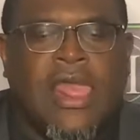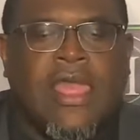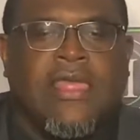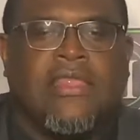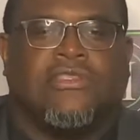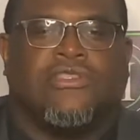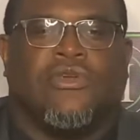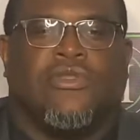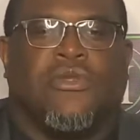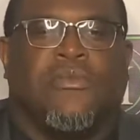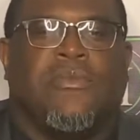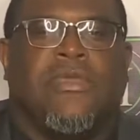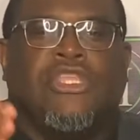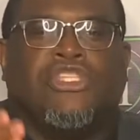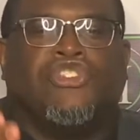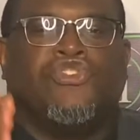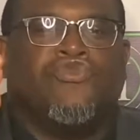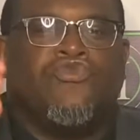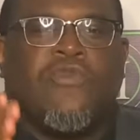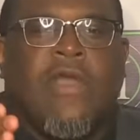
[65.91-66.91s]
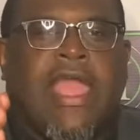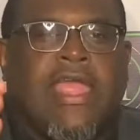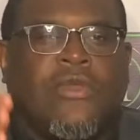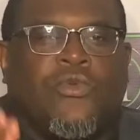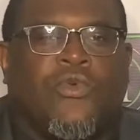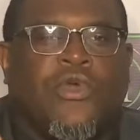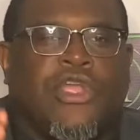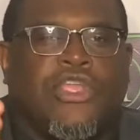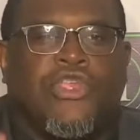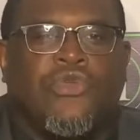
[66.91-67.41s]
It is going to meet you right
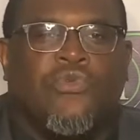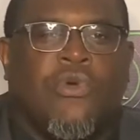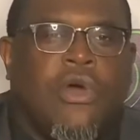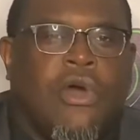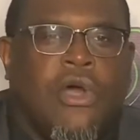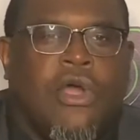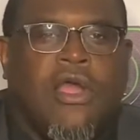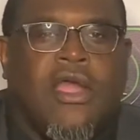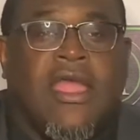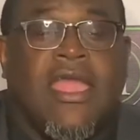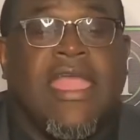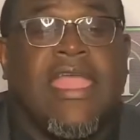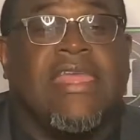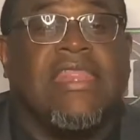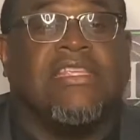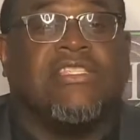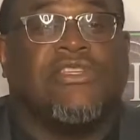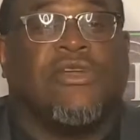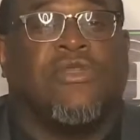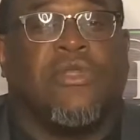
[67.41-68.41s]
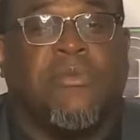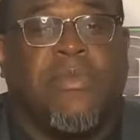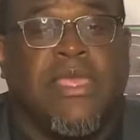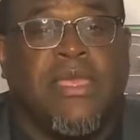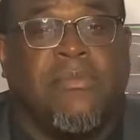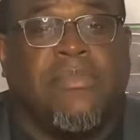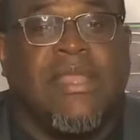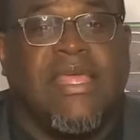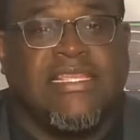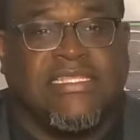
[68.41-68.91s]
where you are and it's going to be
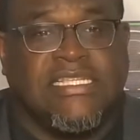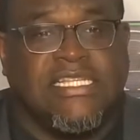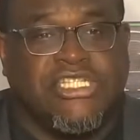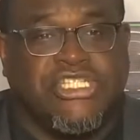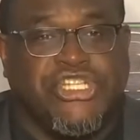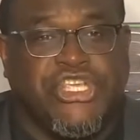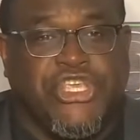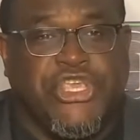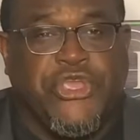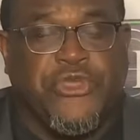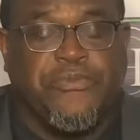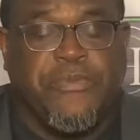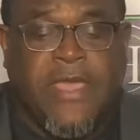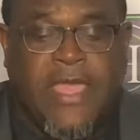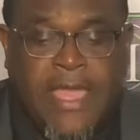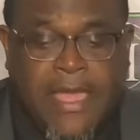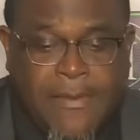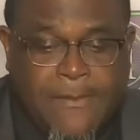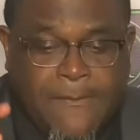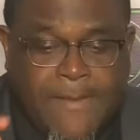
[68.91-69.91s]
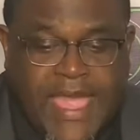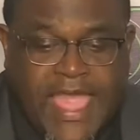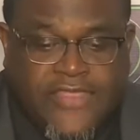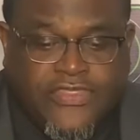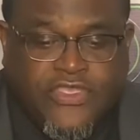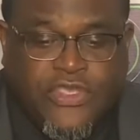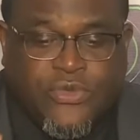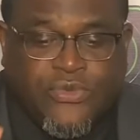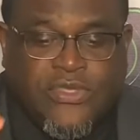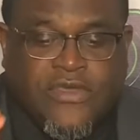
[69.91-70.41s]
a blessing to you.
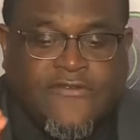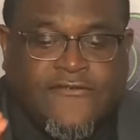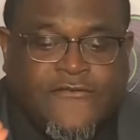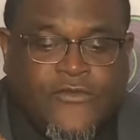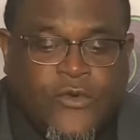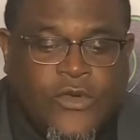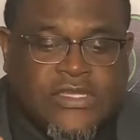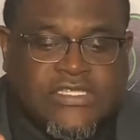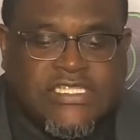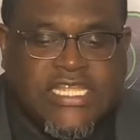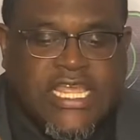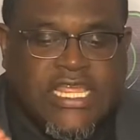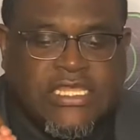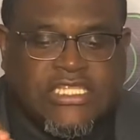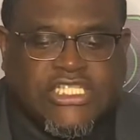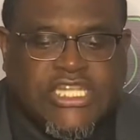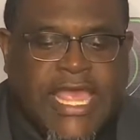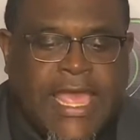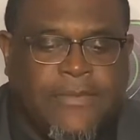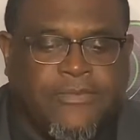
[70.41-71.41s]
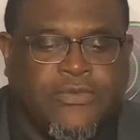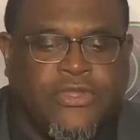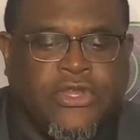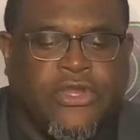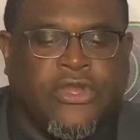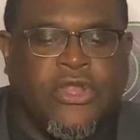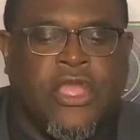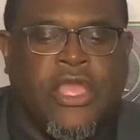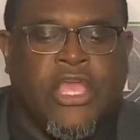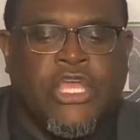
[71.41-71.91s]
Matthew the 14th
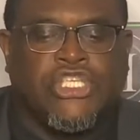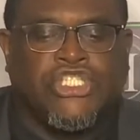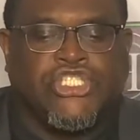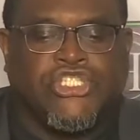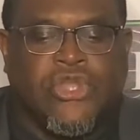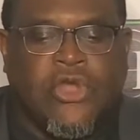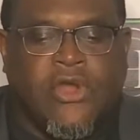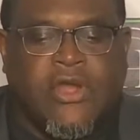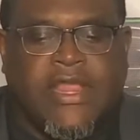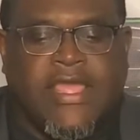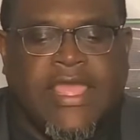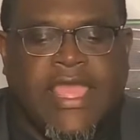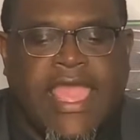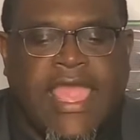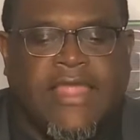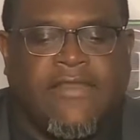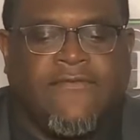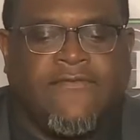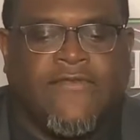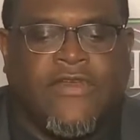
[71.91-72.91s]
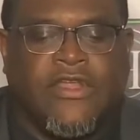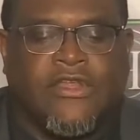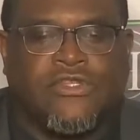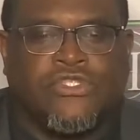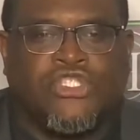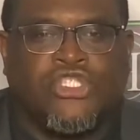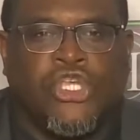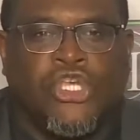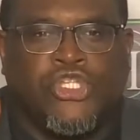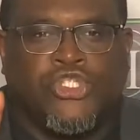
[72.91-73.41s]
chapter starting at
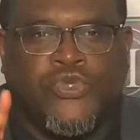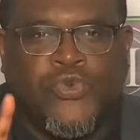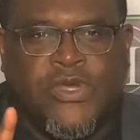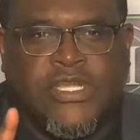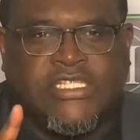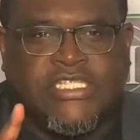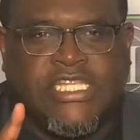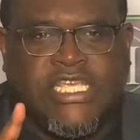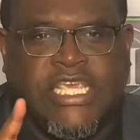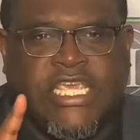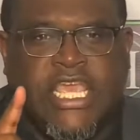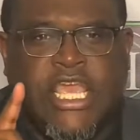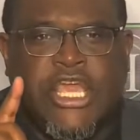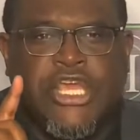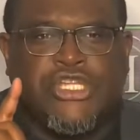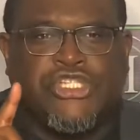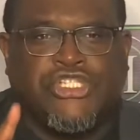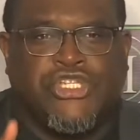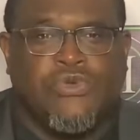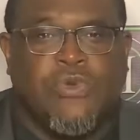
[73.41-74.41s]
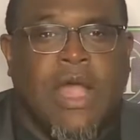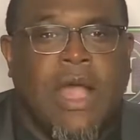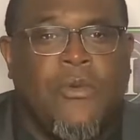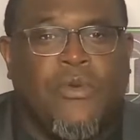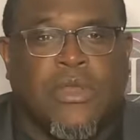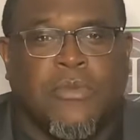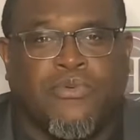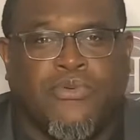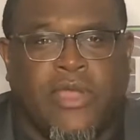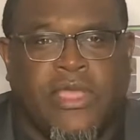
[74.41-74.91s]
verse 22. I
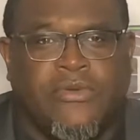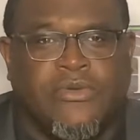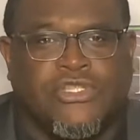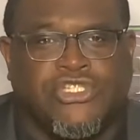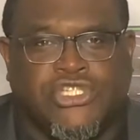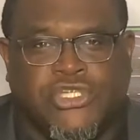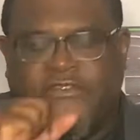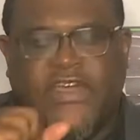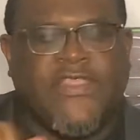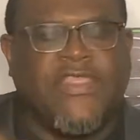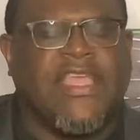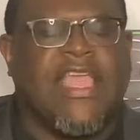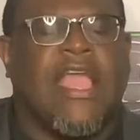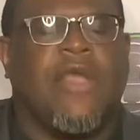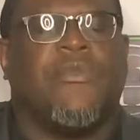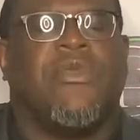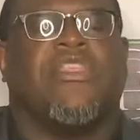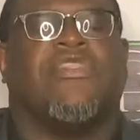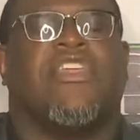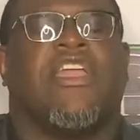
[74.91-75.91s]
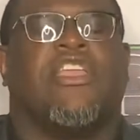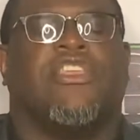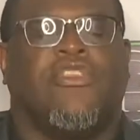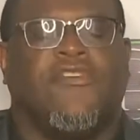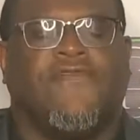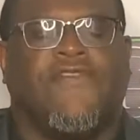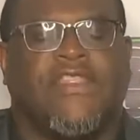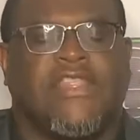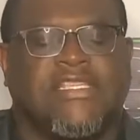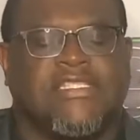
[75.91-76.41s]
want to pray with you. Father God, we thank you
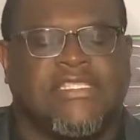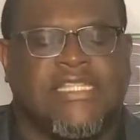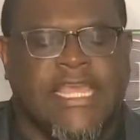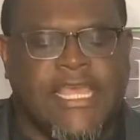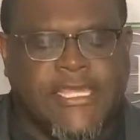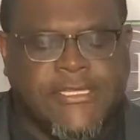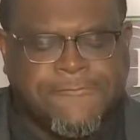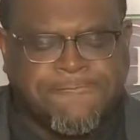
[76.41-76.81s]
for this day.